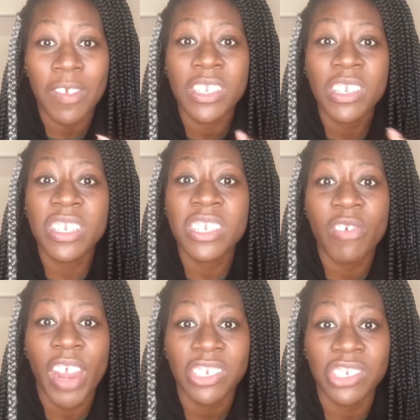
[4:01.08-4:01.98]

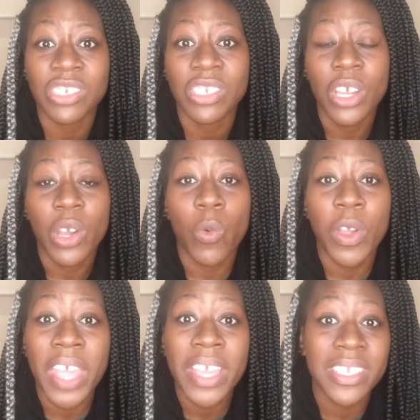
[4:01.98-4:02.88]
interaction where
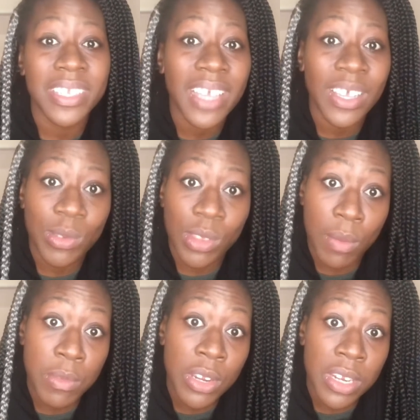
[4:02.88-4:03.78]
they discuss with
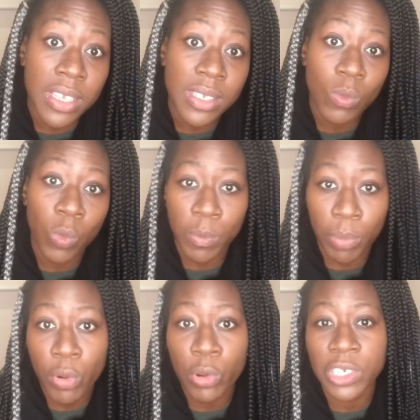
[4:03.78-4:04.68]
communities what
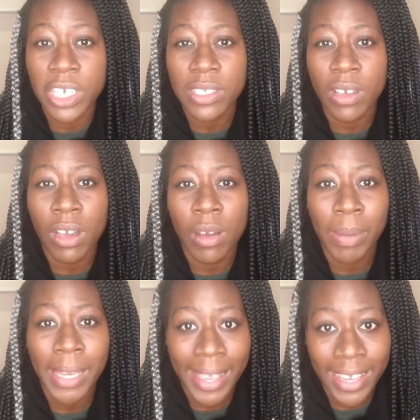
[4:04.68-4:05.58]
projects are
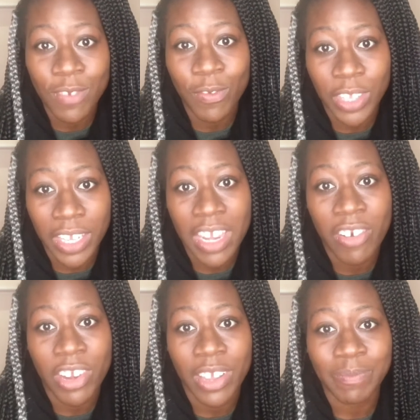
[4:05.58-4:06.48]
planned for that
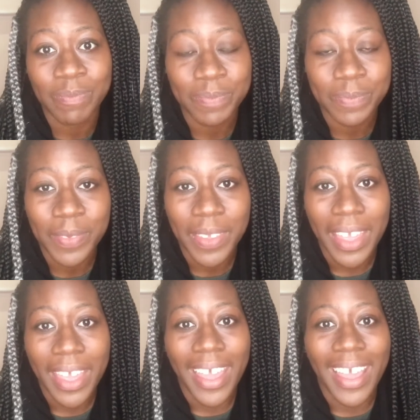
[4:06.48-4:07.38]
area.
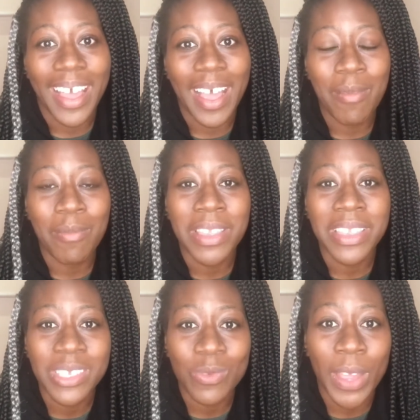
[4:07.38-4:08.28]
In
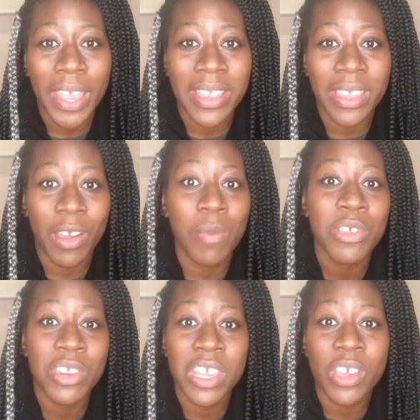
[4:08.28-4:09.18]
this way, the
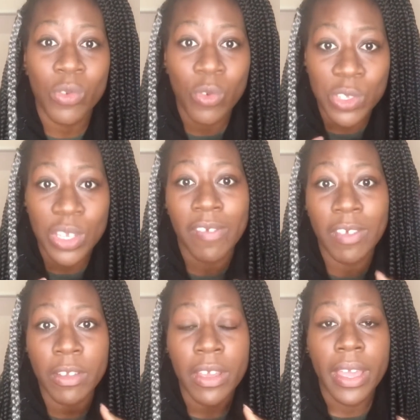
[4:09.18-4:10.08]
community can also have
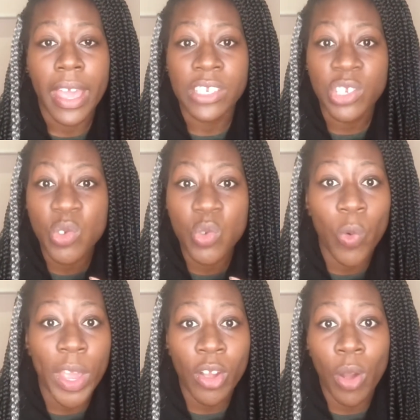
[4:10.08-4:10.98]
a
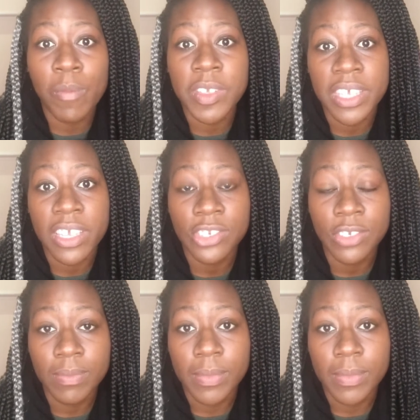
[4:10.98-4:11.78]
two-way conversation,